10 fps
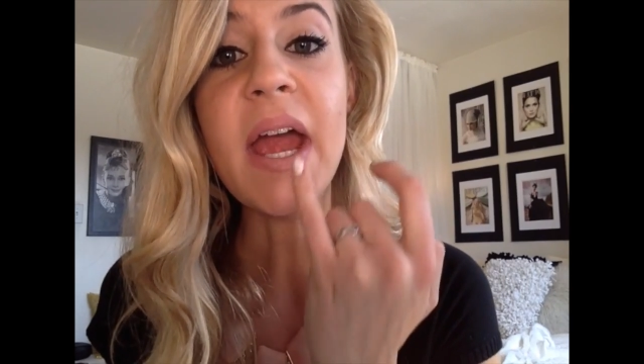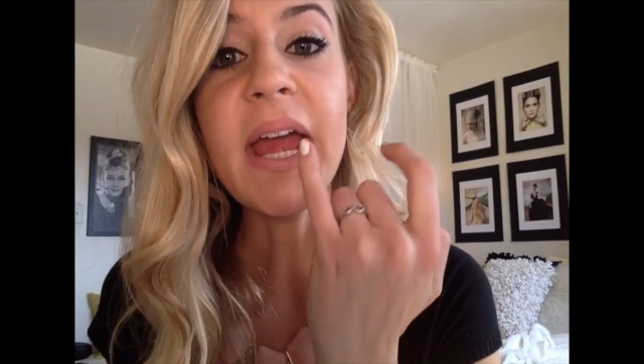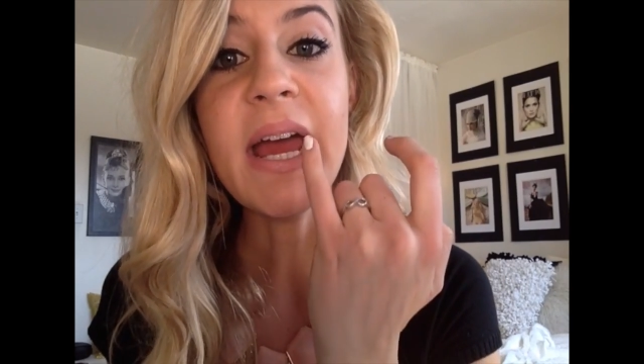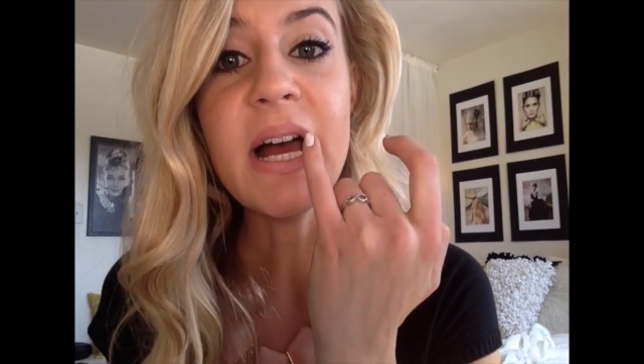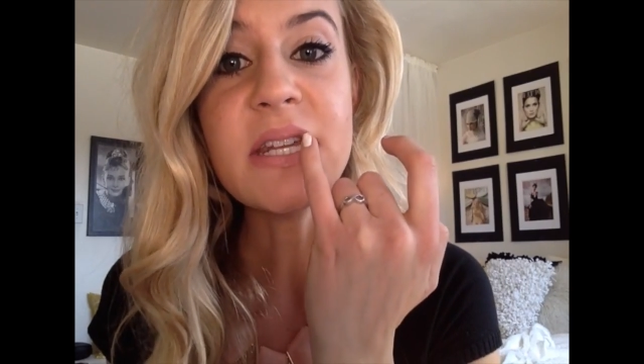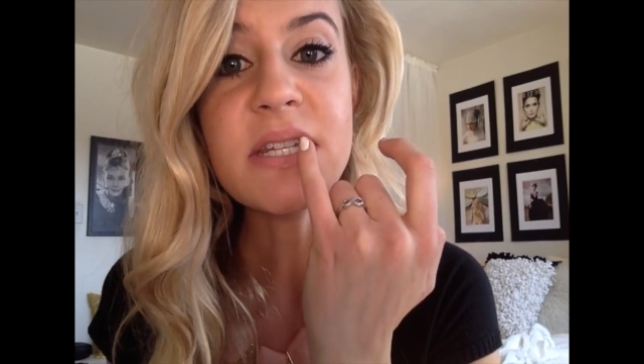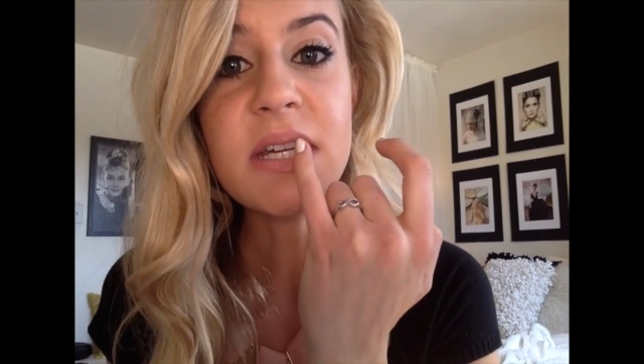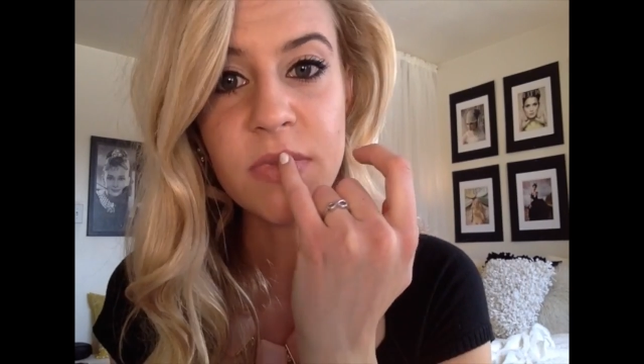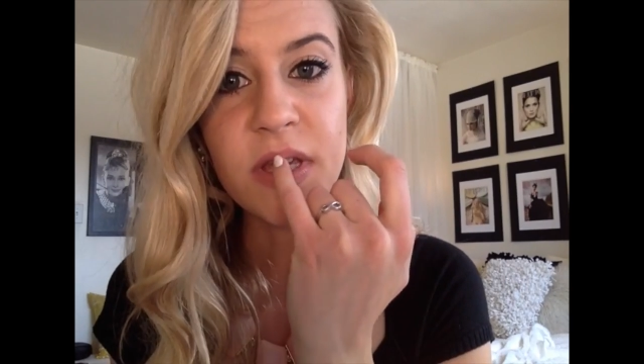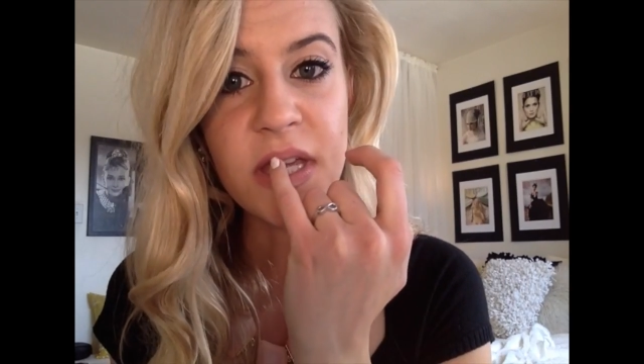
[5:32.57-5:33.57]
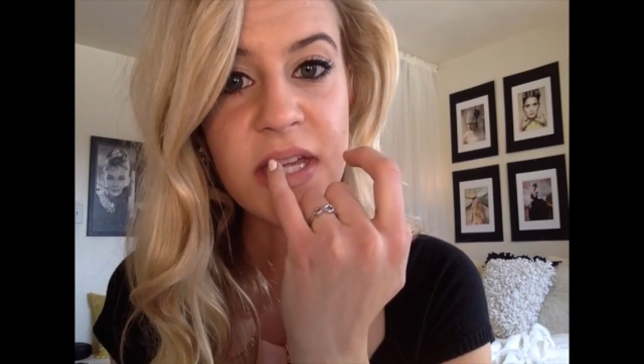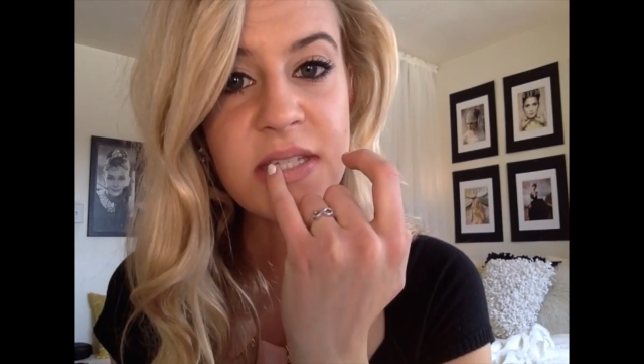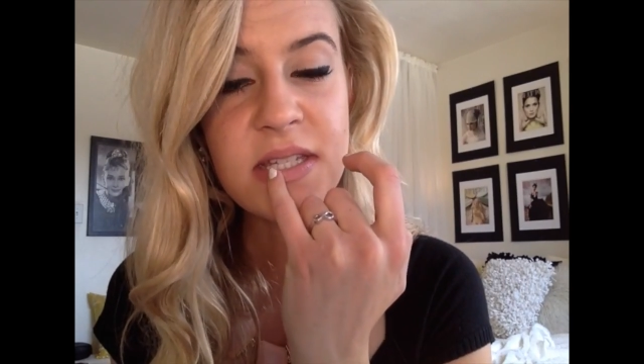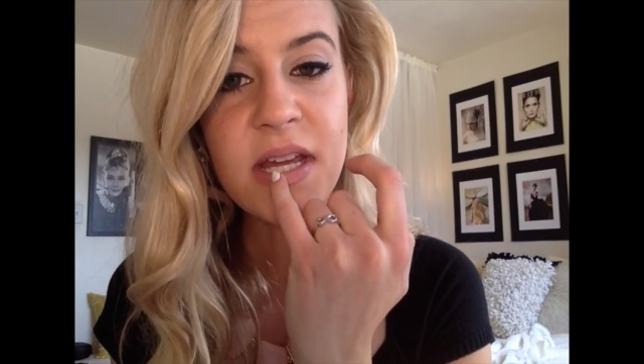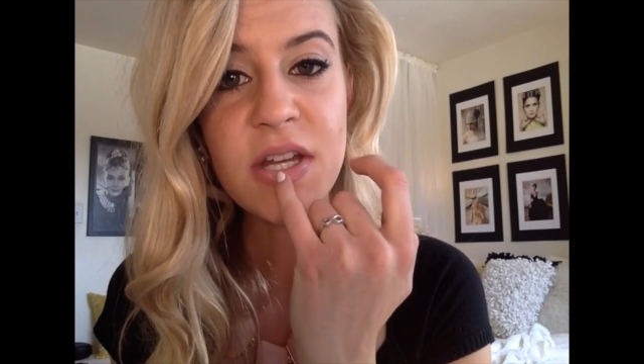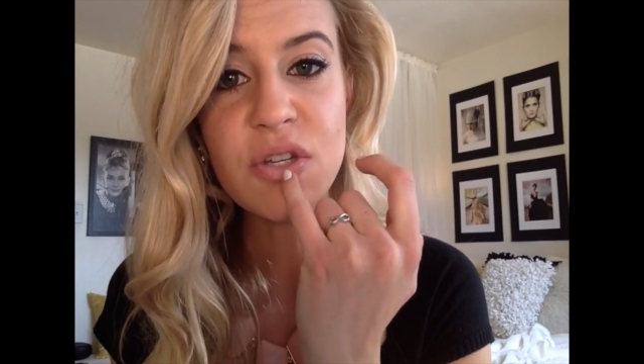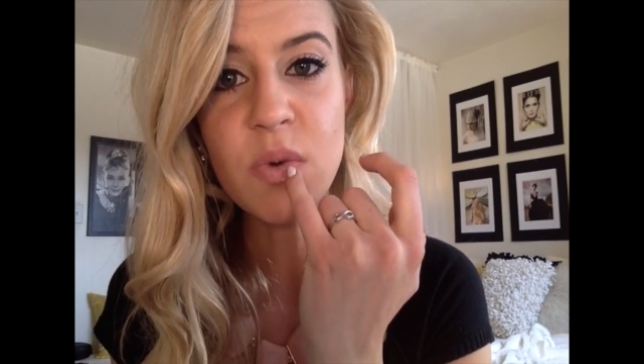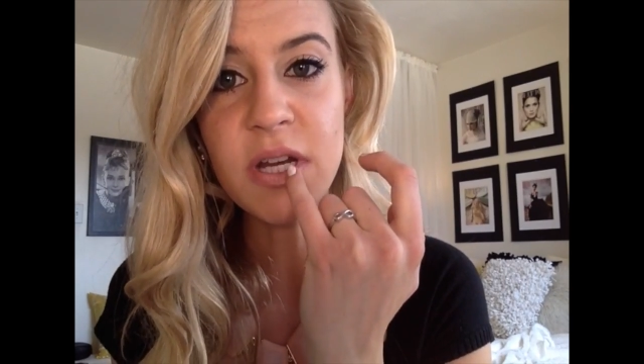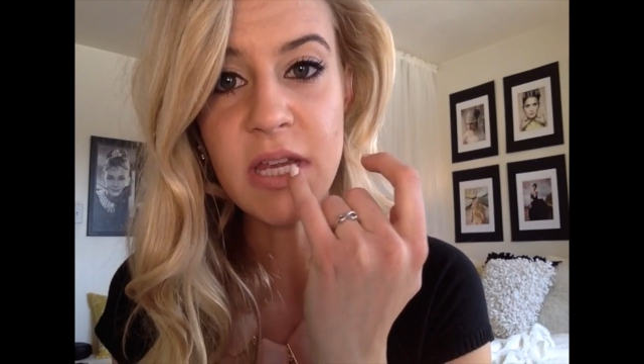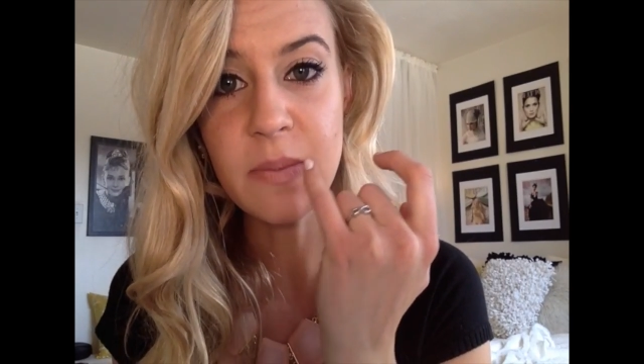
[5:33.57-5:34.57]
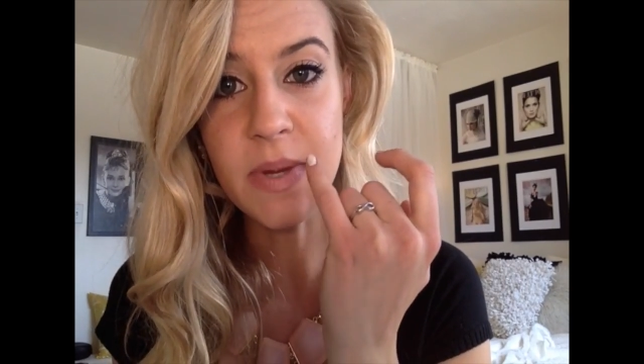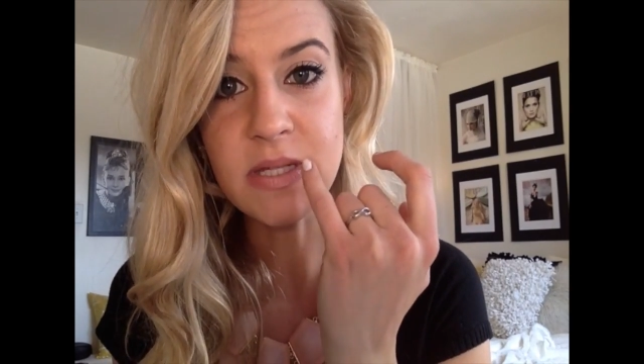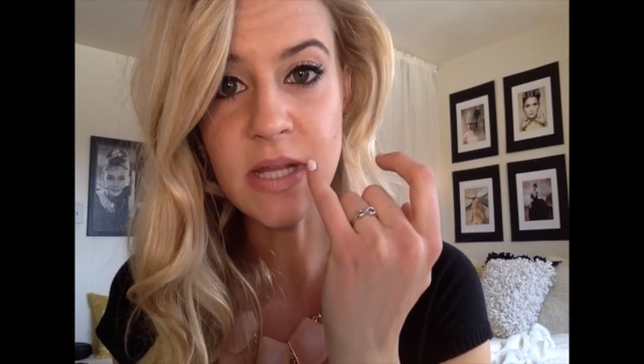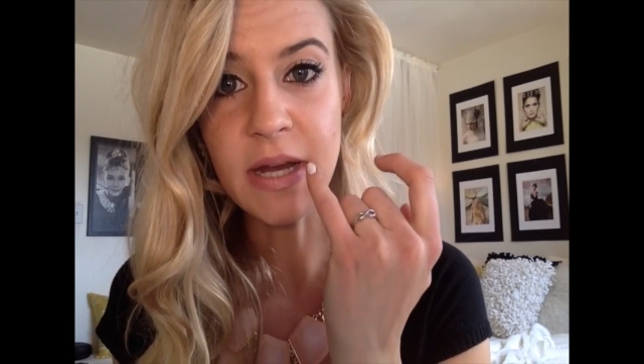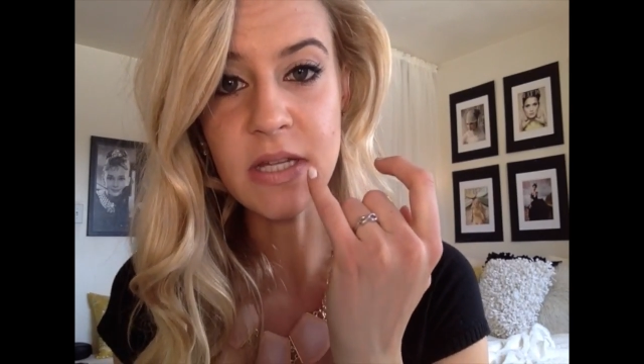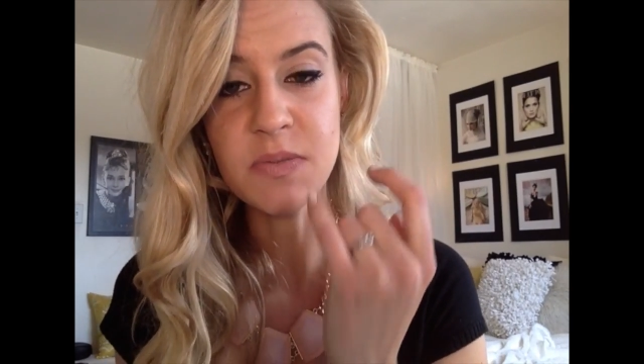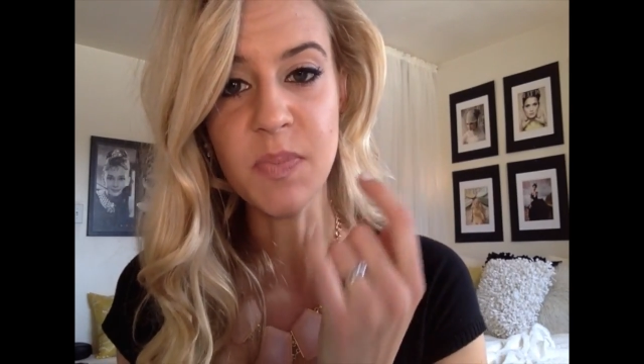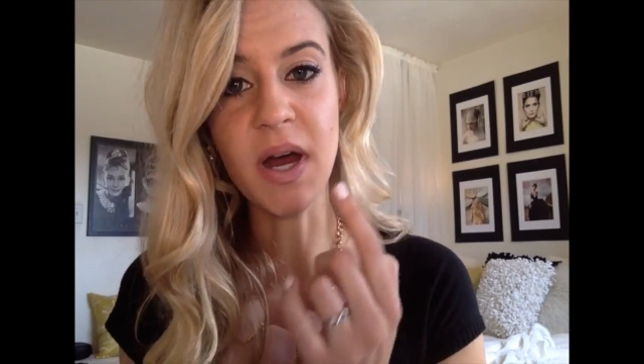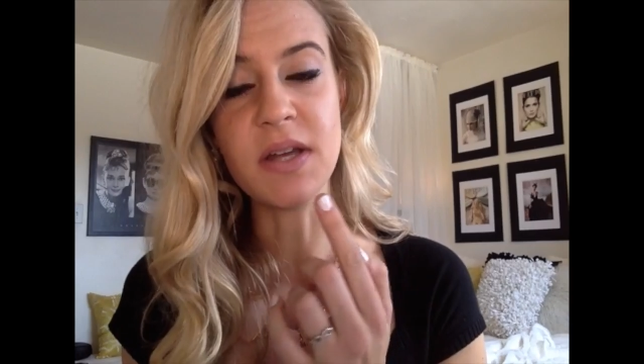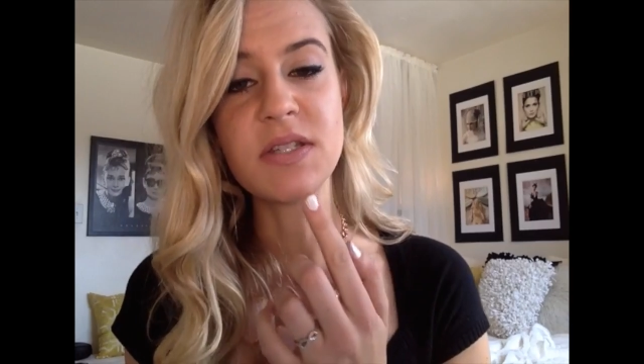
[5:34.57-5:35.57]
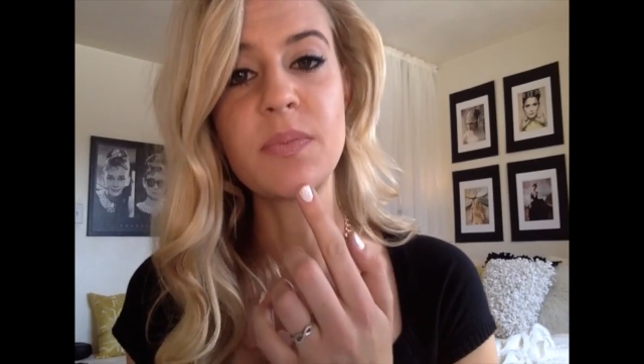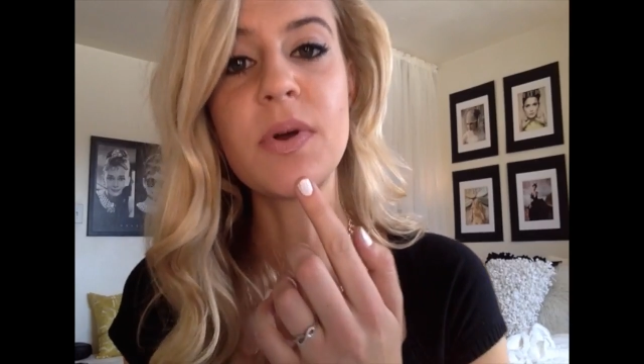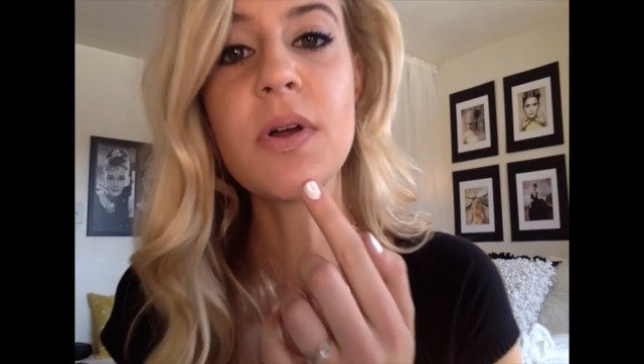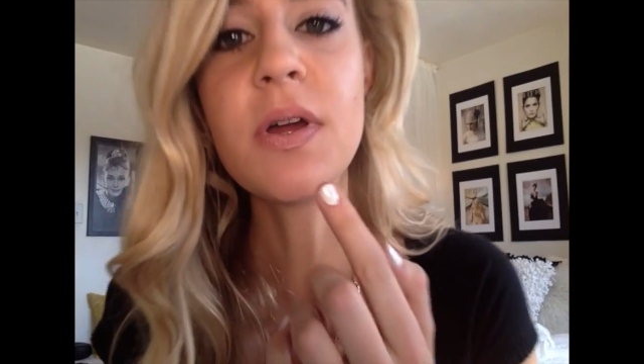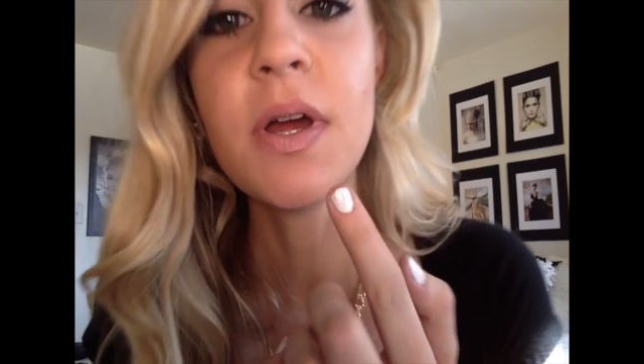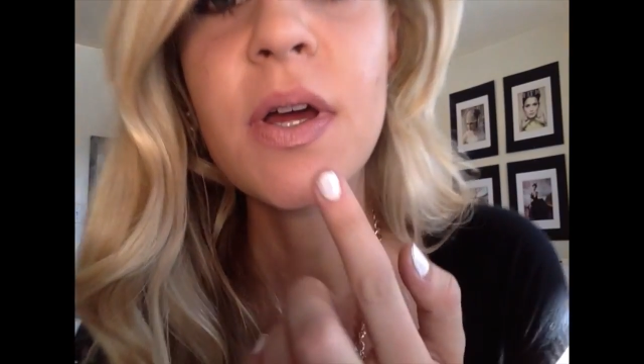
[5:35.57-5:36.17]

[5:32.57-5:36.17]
and the inside you want to keep as light as possible.